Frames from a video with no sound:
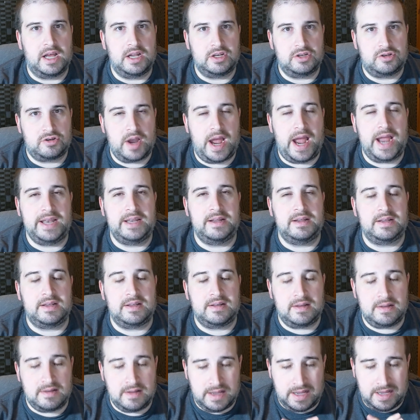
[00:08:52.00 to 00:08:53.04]
trying
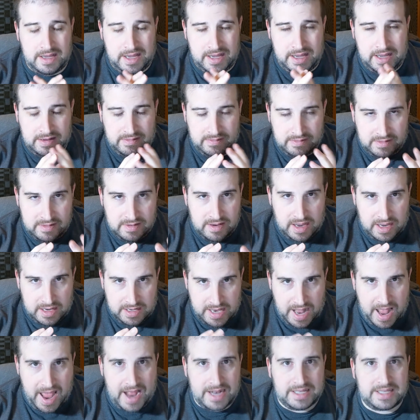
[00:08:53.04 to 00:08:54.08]
to
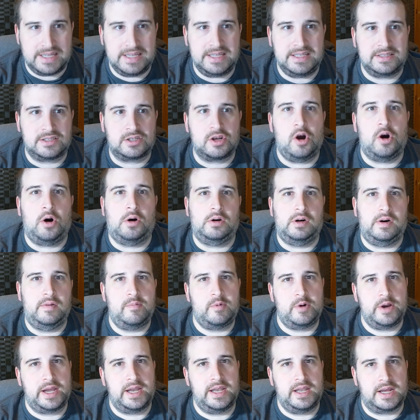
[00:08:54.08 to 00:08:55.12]
enact his goal of
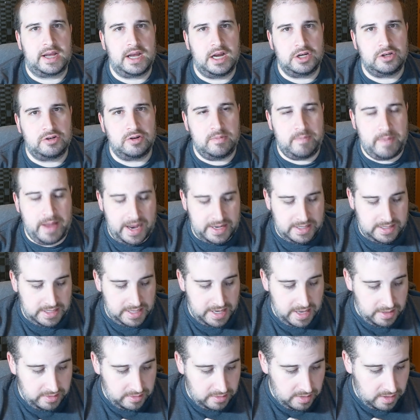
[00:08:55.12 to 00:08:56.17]
bringing the country back
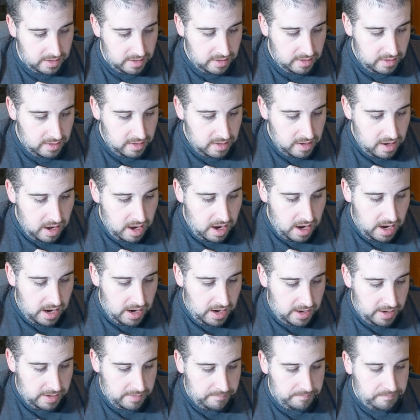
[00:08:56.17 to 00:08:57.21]
together.
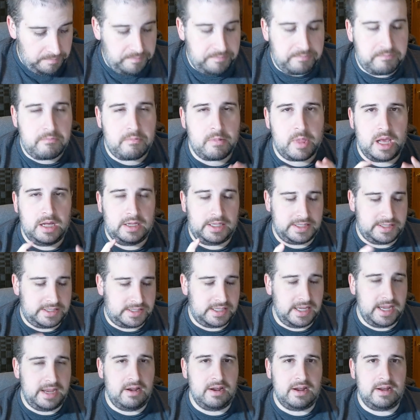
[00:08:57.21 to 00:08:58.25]
Let's
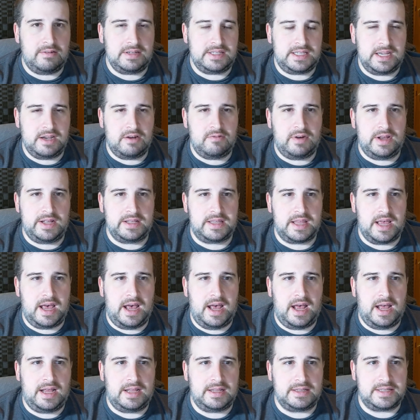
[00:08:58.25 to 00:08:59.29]
hear what
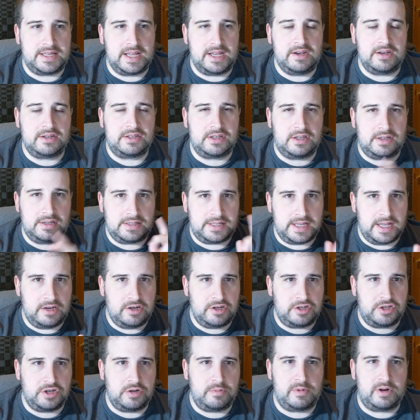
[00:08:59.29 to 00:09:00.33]

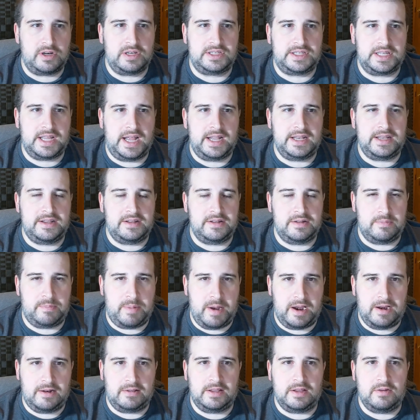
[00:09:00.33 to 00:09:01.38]
Senator Schumer said. There
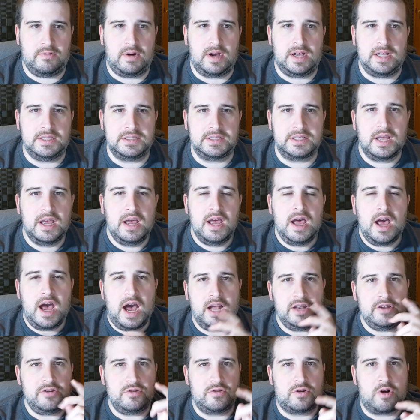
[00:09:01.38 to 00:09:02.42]
apparently was
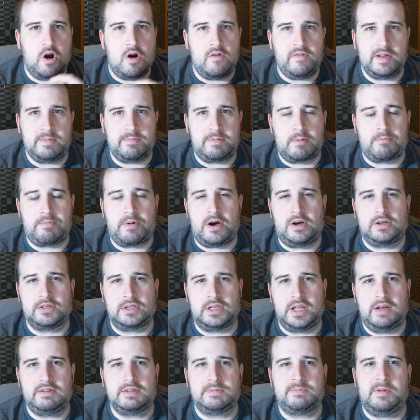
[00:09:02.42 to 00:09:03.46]
a new COVID
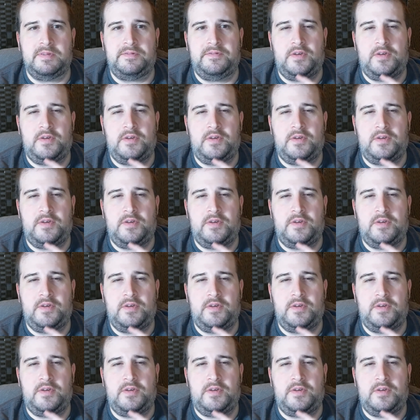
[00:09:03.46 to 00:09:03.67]
proposal that was put